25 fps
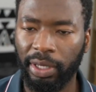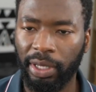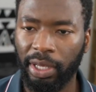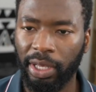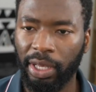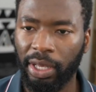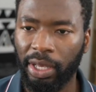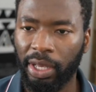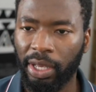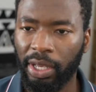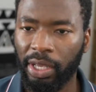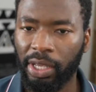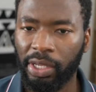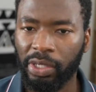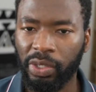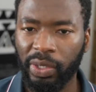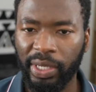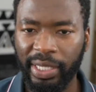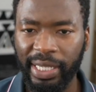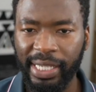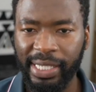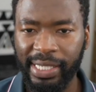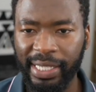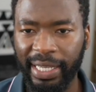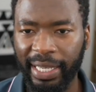So, in this
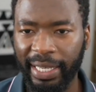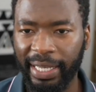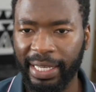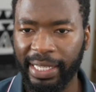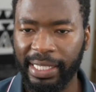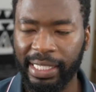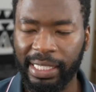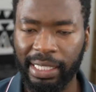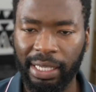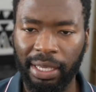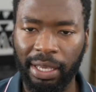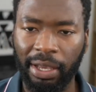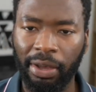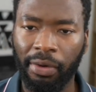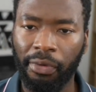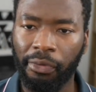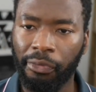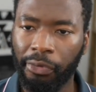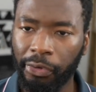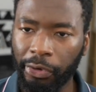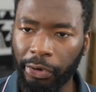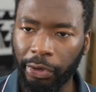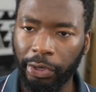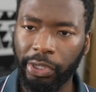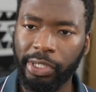case,
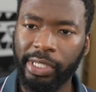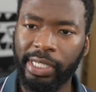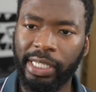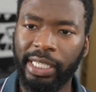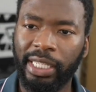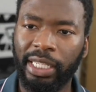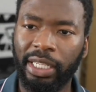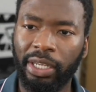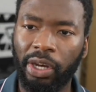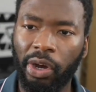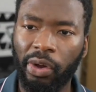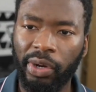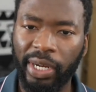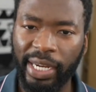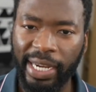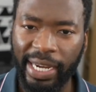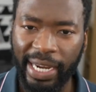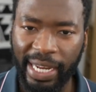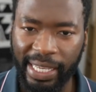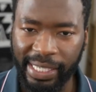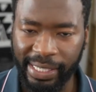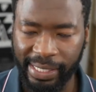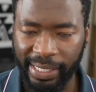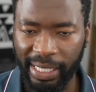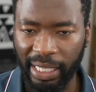focusing on the
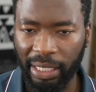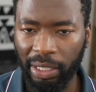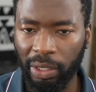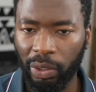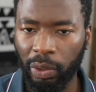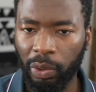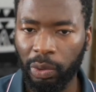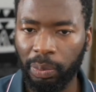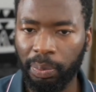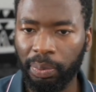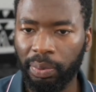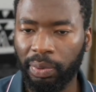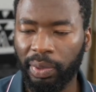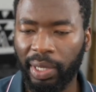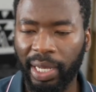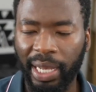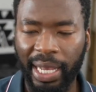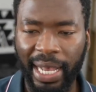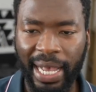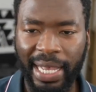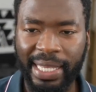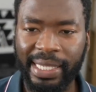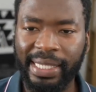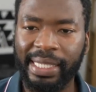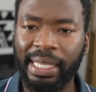nested loop as
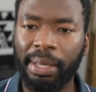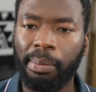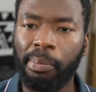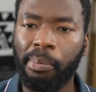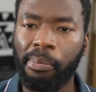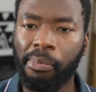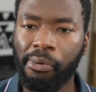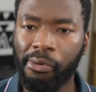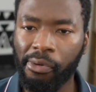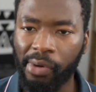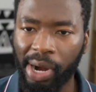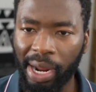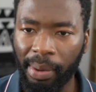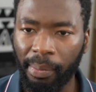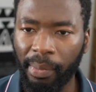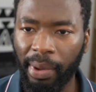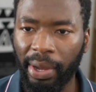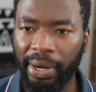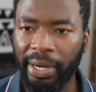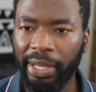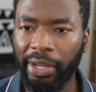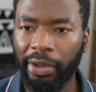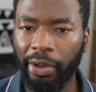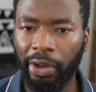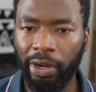the primary
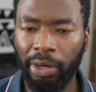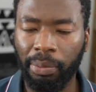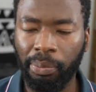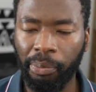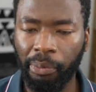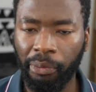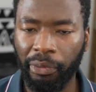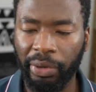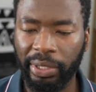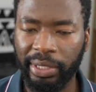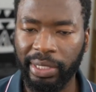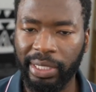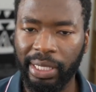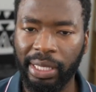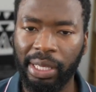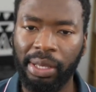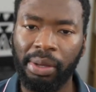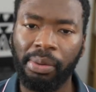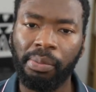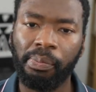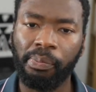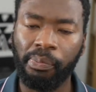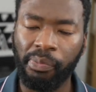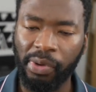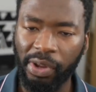culprit
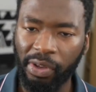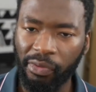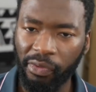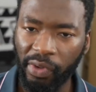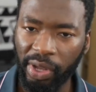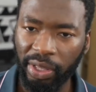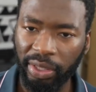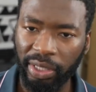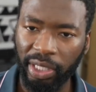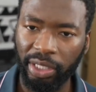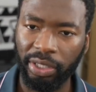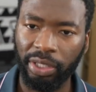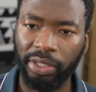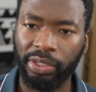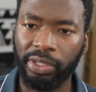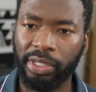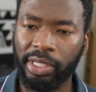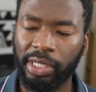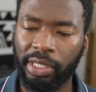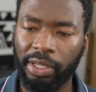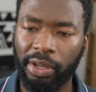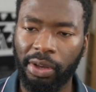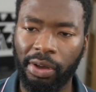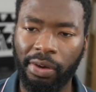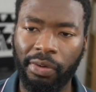prevented us
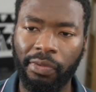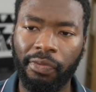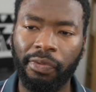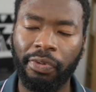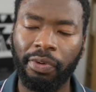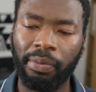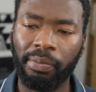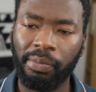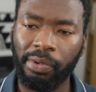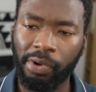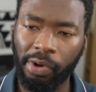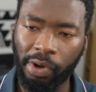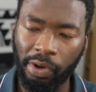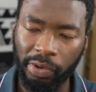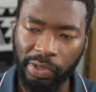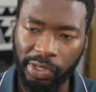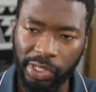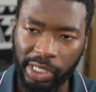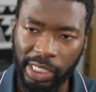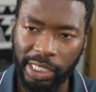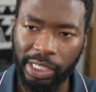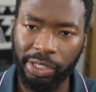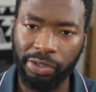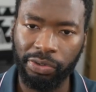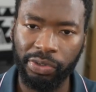from
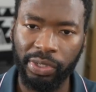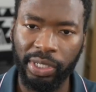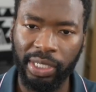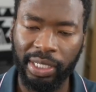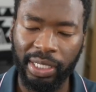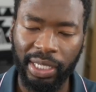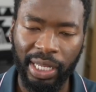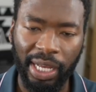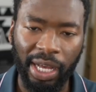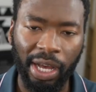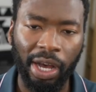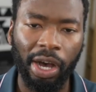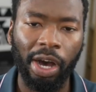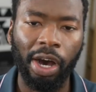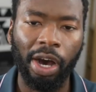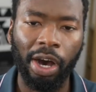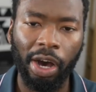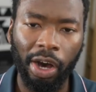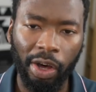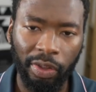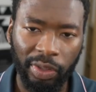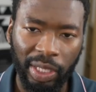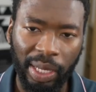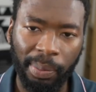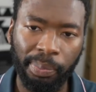considering other
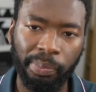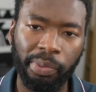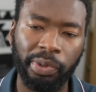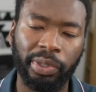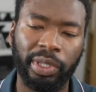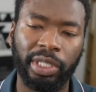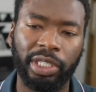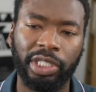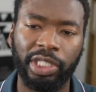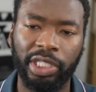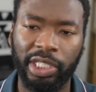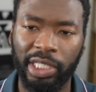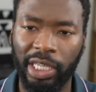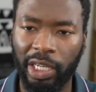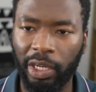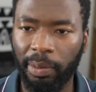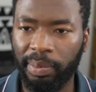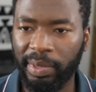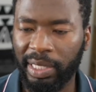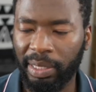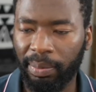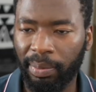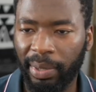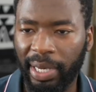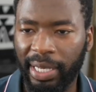potential
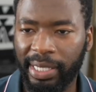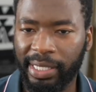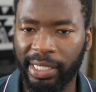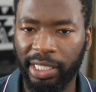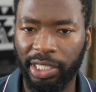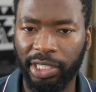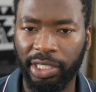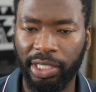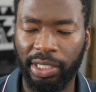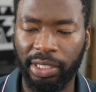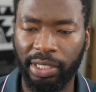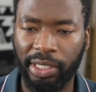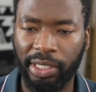optimizations.